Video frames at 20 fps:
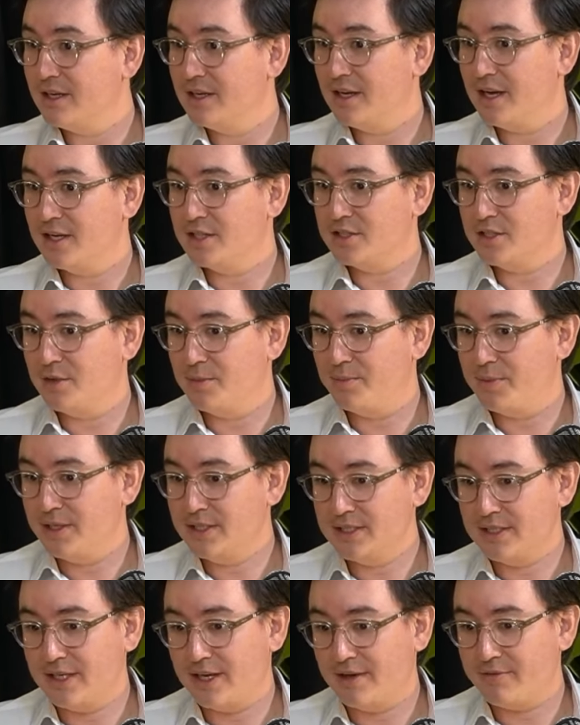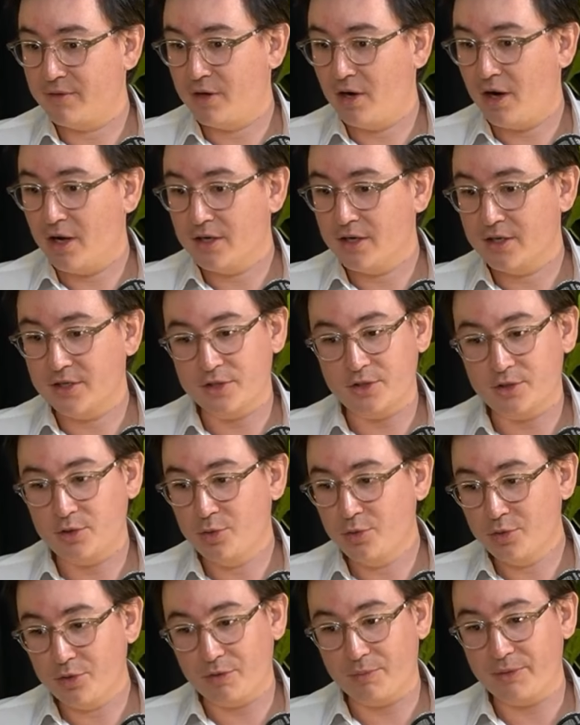And so basically I've gone on a
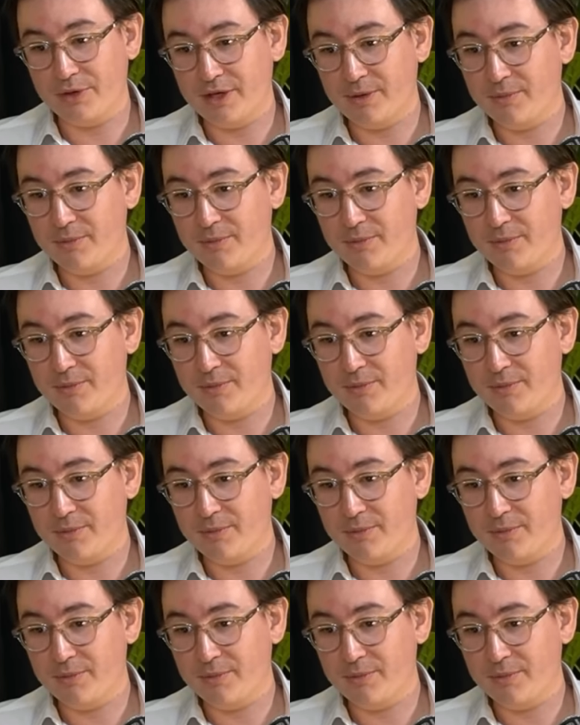tour pretty